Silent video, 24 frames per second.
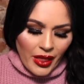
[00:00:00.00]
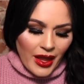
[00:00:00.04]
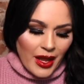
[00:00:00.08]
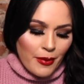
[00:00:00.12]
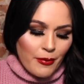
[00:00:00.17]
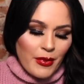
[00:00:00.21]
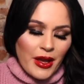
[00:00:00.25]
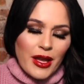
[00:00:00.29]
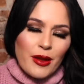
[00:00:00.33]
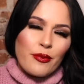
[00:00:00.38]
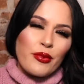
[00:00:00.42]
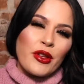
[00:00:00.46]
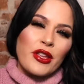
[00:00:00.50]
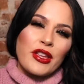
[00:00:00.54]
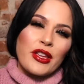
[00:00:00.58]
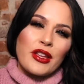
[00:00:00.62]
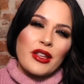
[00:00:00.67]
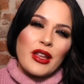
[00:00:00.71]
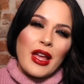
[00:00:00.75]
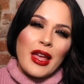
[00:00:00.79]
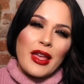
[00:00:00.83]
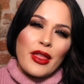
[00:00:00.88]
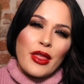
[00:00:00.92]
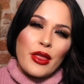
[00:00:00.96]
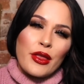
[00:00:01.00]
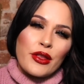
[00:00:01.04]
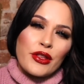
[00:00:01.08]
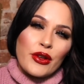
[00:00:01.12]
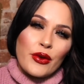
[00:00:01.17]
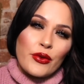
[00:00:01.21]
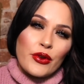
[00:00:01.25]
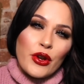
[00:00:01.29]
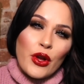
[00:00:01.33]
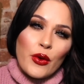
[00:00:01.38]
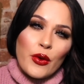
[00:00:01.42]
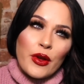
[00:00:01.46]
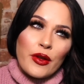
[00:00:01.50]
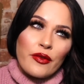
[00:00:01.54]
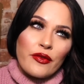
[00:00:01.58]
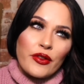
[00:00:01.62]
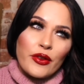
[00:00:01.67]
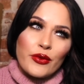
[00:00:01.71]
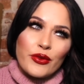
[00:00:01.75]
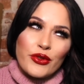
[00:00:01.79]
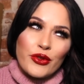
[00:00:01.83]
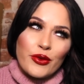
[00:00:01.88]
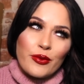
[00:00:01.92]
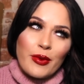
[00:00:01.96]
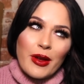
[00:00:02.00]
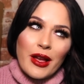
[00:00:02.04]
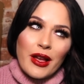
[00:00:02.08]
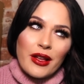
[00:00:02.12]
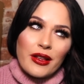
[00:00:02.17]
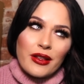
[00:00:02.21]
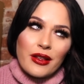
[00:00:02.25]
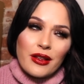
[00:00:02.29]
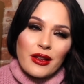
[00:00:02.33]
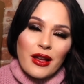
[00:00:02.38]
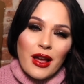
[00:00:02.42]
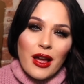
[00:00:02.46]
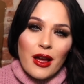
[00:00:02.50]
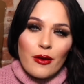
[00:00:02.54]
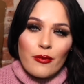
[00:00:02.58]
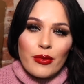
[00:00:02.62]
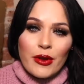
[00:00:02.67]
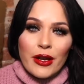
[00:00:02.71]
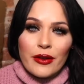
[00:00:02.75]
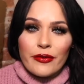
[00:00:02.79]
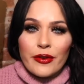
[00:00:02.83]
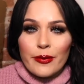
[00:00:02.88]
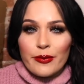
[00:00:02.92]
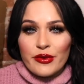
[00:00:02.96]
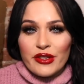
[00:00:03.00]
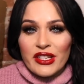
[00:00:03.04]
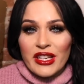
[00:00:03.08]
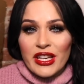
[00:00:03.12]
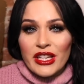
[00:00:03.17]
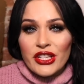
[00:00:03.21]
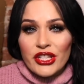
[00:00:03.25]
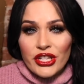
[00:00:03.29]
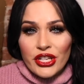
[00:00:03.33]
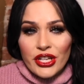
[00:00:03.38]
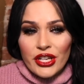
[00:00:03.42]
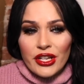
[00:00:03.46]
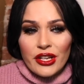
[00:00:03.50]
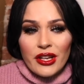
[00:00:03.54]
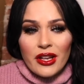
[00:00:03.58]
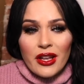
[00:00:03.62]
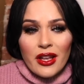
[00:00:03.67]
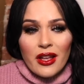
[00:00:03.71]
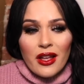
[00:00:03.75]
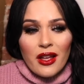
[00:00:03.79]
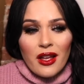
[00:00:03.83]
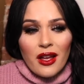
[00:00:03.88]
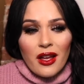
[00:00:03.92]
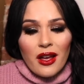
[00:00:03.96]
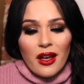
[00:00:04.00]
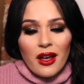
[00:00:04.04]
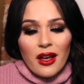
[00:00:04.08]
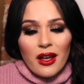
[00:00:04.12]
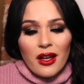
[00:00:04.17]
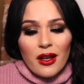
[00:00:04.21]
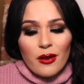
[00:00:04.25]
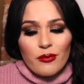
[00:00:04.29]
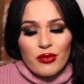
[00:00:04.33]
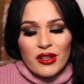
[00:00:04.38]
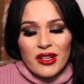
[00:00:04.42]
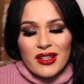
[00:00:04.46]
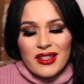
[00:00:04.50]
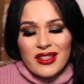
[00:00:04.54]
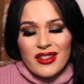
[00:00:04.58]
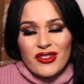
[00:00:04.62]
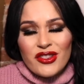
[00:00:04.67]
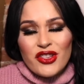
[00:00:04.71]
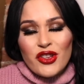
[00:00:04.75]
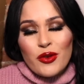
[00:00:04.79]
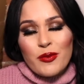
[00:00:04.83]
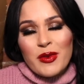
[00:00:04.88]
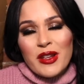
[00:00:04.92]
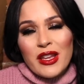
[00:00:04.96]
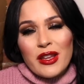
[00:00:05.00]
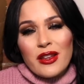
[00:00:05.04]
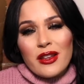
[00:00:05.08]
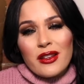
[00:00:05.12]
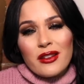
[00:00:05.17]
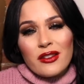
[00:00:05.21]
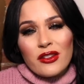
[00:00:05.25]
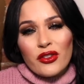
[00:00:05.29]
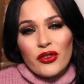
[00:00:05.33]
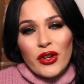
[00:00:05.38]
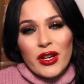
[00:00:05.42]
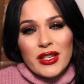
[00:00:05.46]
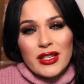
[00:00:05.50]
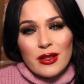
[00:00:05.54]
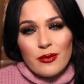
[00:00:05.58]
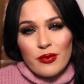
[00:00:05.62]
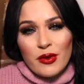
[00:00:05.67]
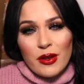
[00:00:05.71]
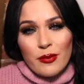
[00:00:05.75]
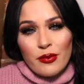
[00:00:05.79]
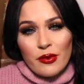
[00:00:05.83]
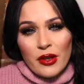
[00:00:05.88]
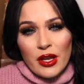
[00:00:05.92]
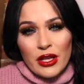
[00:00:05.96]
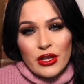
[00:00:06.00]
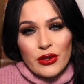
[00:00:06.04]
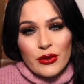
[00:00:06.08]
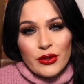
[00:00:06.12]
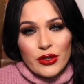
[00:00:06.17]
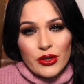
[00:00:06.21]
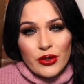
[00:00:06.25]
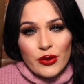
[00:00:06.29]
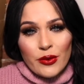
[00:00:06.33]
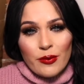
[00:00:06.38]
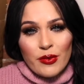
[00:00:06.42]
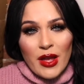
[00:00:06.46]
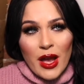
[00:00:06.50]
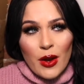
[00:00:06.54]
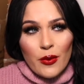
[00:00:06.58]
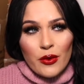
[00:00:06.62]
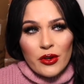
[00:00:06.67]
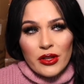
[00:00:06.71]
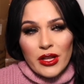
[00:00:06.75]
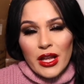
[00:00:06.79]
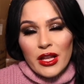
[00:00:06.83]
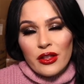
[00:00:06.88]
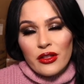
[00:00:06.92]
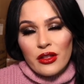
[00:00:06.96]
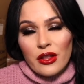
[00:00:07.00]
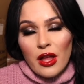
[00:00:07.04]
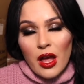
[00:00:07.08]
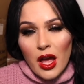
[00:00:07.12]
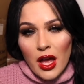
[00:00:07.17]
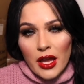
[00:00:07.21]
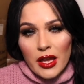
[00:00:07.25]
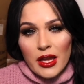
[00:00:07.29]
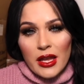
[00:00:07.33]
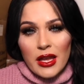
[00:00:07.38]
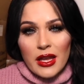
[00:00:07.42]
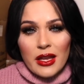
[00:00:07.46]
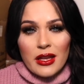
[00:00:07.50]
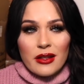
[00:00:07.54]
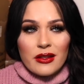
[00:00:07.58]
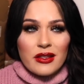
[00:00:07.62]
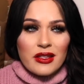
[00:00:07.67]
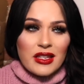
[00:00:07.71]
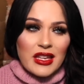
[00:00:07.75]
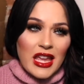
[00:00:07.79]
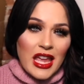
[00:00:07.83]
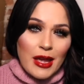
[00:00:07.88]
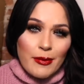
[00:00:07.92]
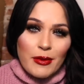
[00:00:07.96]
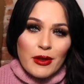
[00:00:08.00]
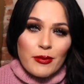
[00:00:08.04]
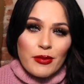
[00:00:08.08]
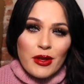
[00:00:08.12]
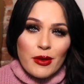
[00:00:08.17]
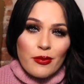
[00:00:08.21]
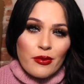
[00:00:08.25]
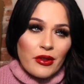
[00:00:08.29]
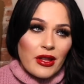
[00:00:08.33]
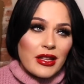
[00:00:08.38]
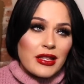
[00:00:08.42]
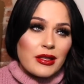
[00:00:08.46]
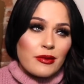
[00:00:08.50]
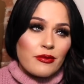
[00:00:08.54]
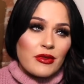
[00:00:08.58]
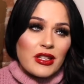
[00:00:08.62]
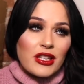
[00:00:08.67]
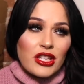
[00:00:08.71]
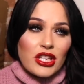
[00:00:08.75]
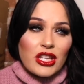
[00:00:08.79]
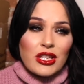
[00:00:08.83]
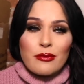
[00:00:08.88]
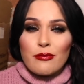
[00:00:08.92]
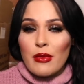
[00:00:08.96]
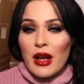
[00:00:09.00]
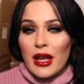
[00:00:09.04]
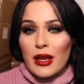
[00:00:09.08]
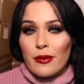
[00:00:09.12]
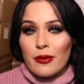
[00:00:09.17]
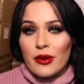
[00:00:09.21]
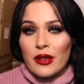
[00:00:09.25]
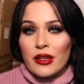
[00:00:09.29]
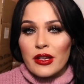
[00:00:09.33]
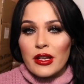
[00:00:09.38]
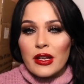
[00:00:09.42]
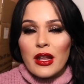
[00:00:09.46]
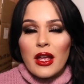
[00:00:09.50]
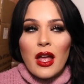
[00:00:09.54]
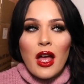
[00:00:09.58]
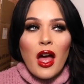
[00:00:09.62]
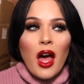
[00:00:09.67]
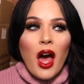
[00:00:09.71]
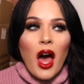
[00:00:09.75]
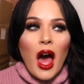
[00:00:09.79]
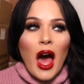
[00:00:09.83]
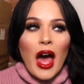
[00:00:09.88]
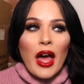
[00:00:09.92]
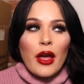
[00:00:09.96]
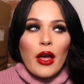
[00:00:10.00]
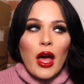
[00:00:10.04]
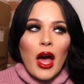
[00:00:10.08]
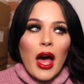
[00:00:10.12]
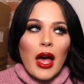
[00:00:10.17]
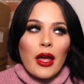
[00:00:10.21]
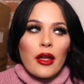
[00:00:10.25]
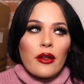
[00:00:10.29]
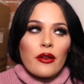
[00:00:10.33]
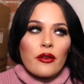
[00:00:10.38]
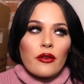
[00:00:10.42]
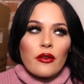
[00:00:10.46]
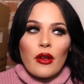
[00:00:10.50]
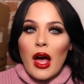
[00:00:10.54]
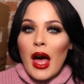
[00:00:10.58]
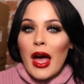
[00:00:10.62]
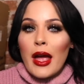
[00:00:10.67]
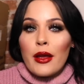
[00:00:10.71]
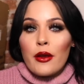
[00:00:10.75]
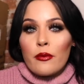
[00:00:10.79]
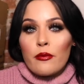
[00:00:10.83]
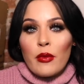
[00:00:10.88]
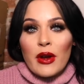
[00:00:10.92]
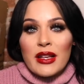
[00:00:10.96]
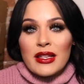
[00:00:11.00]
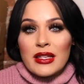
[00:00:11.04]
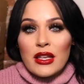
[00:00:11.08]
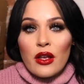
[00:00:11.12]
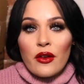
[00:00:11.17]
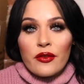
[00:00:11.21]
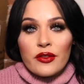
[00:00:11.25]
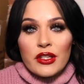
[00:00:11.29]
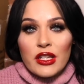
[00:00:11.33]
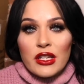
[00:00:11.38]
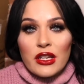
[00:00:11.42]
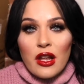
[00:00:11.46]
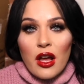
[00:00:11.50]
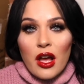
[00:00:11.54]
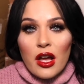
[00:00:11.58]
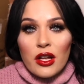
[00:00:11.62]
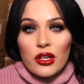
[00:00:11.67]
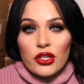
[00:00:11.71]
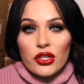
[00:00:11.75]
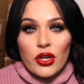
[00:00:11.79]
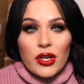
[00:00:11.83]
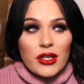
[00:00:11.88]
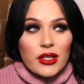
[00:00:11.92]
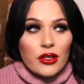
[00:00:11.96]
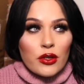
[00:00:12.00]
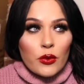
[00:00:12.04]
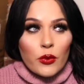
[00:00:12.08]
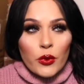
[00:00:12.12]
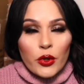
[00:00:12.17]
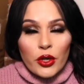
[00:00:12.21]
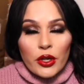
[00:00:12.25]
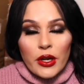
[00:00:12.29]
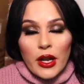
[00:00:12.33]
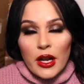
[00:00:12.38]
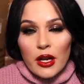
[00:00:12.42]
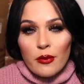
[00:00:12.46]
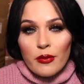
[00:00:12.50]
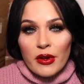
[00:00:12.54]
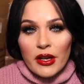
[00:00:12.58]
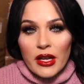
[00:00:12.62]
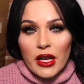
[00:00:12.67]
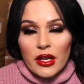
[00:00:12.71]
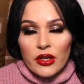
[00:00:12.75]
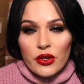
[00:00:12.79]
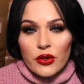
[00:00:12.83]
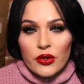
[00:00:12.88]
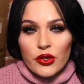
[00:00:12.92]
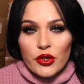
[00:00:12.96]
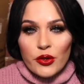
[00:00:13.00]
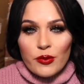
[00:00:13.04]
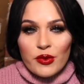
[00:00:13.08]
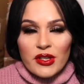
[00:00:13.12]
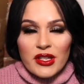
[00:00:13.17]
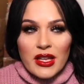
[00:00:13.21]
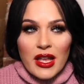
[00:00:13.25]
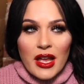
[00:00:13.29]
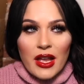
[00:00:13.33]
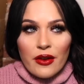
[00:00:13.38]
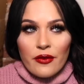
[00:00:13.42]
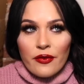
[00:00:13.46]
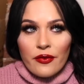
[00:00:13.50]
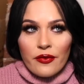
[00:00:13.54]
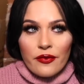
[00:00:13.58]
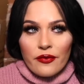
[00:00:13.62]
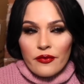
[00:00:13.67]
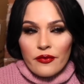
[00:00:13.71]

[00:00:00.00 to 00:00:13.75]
in my opinion, I don't know if YouTube got a bad reputation uh, because there's so many crazy people on YouTube that were like lying and scamming people. That's, that's just my opinion. I, I, I myself did not trust a word anybody on YouTube said